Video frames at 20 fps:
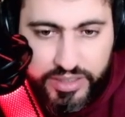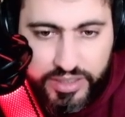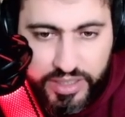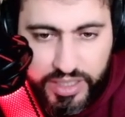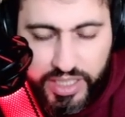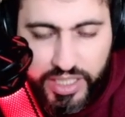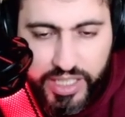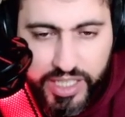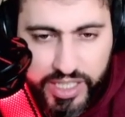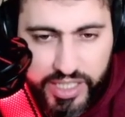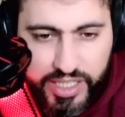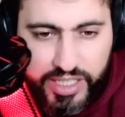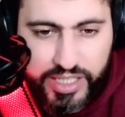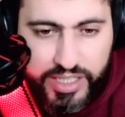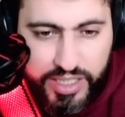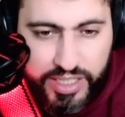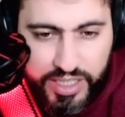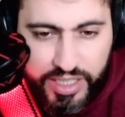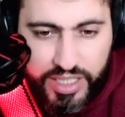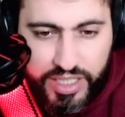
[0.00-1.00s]

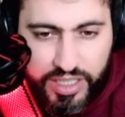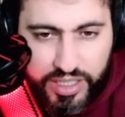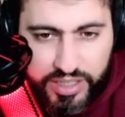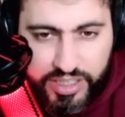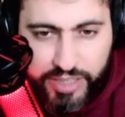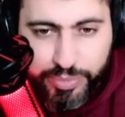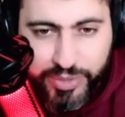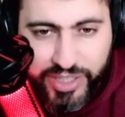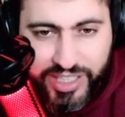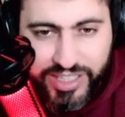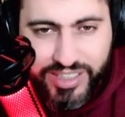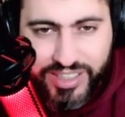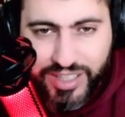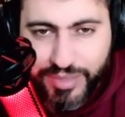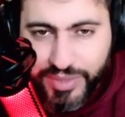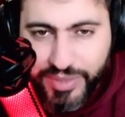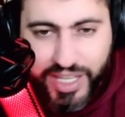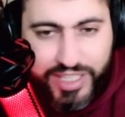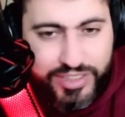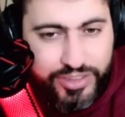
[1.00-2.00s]
The player,
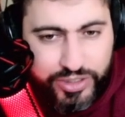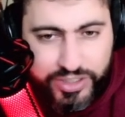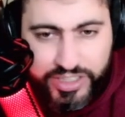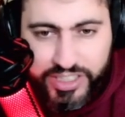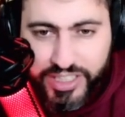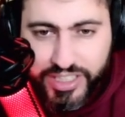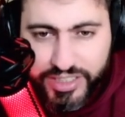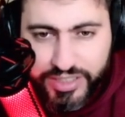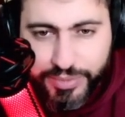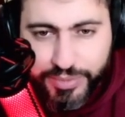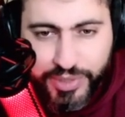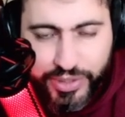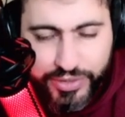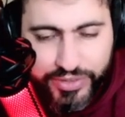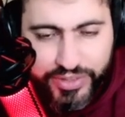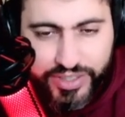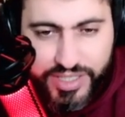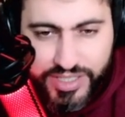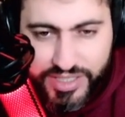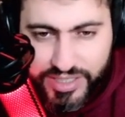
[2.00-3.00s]
I don't care
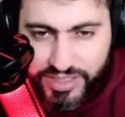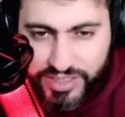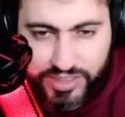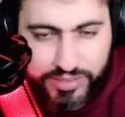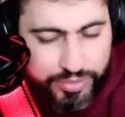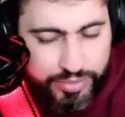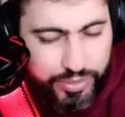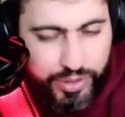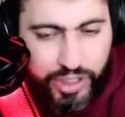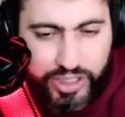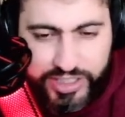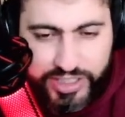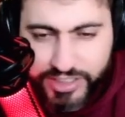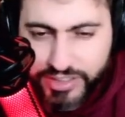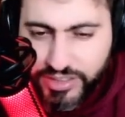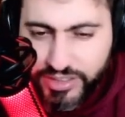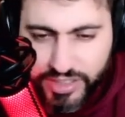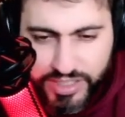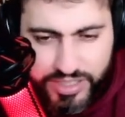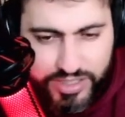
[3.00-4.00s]
about this.
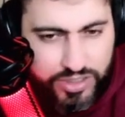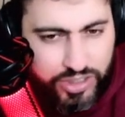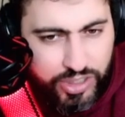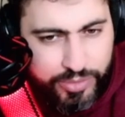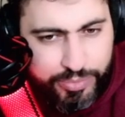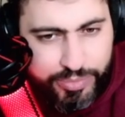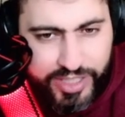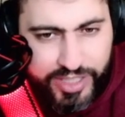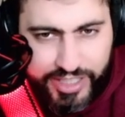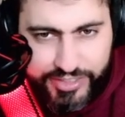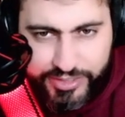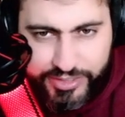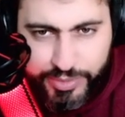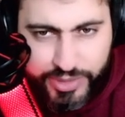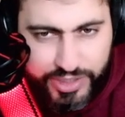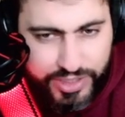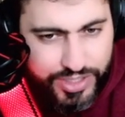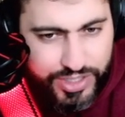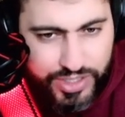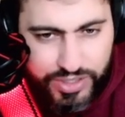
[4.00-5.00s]
Opponent just top left
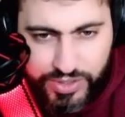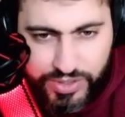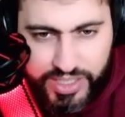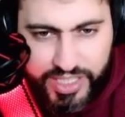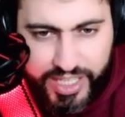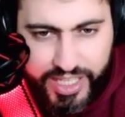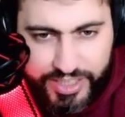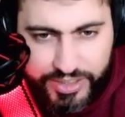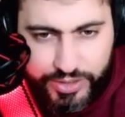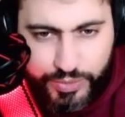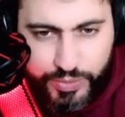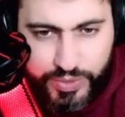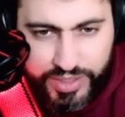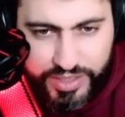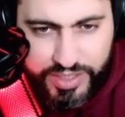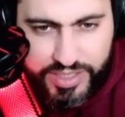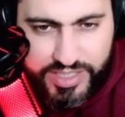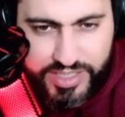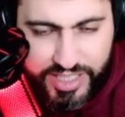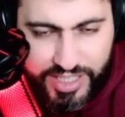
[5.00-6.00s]
because you can't
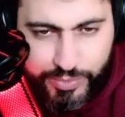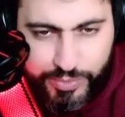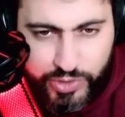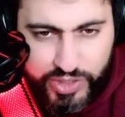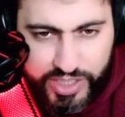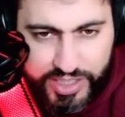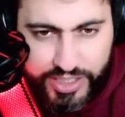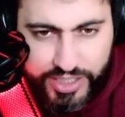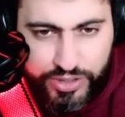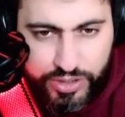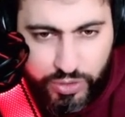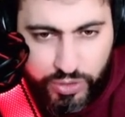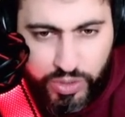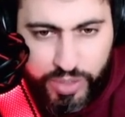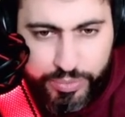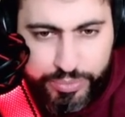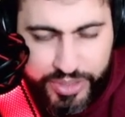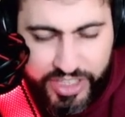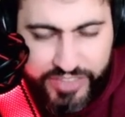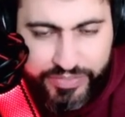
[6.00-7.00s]
win this game. We're gonna throw
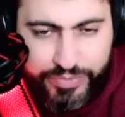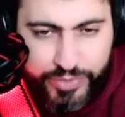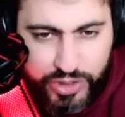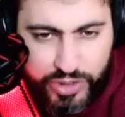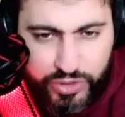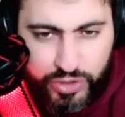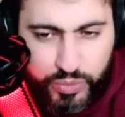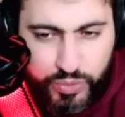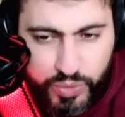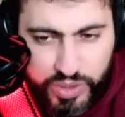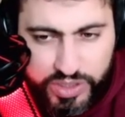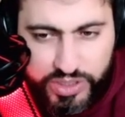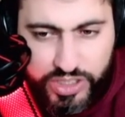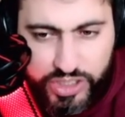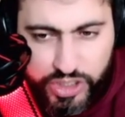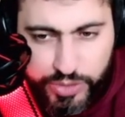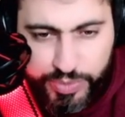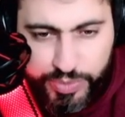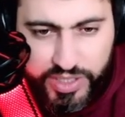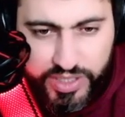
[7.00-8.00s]
a Brave Bird on 1
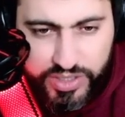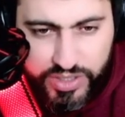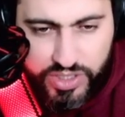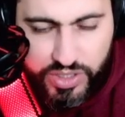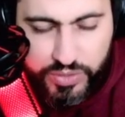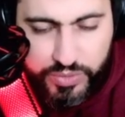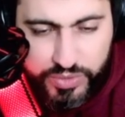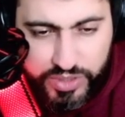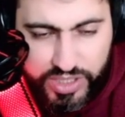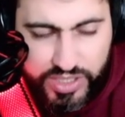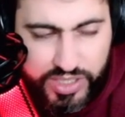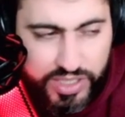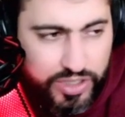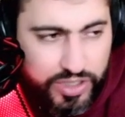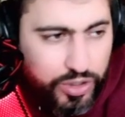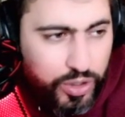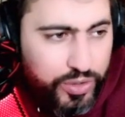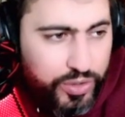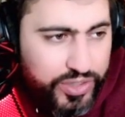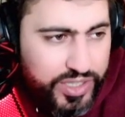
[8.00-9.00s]
HP. So we're just gonna
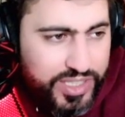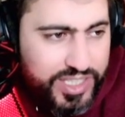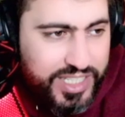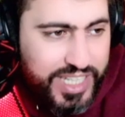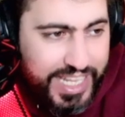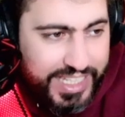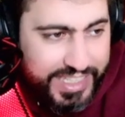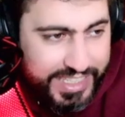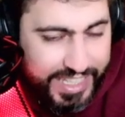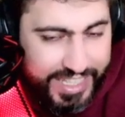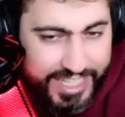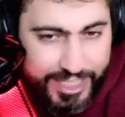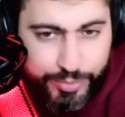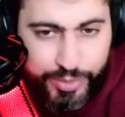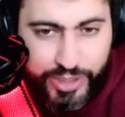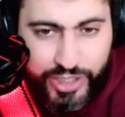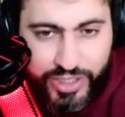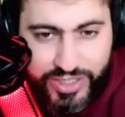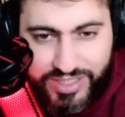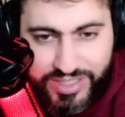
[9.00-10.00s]
call this again
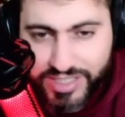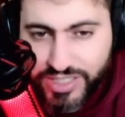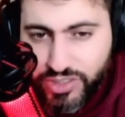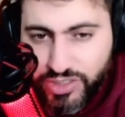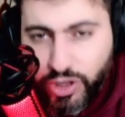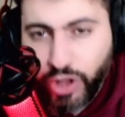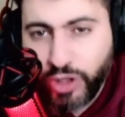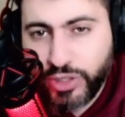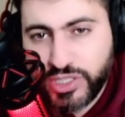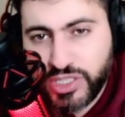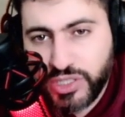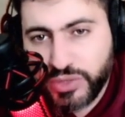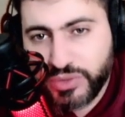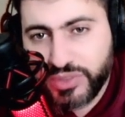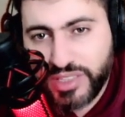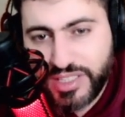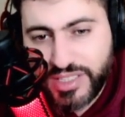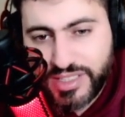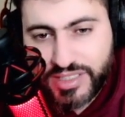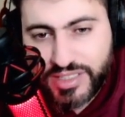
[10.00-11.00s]
because this also
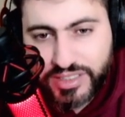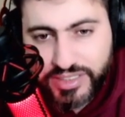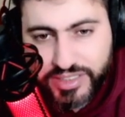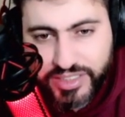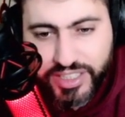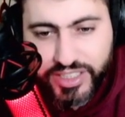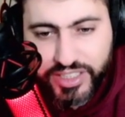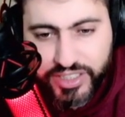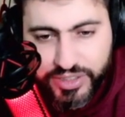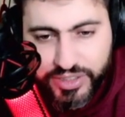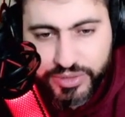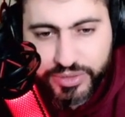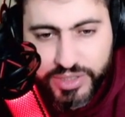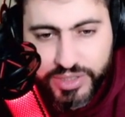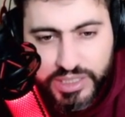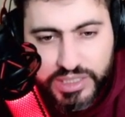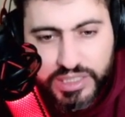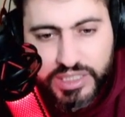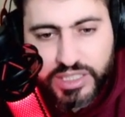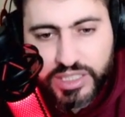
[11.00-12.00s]
does not KO.
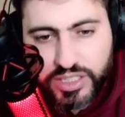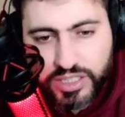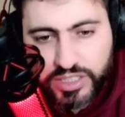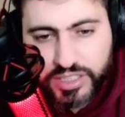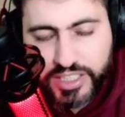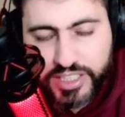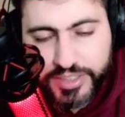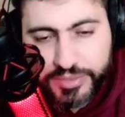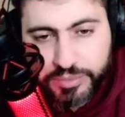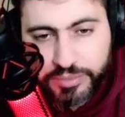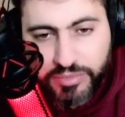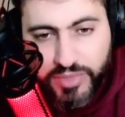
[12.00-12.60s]
Okay.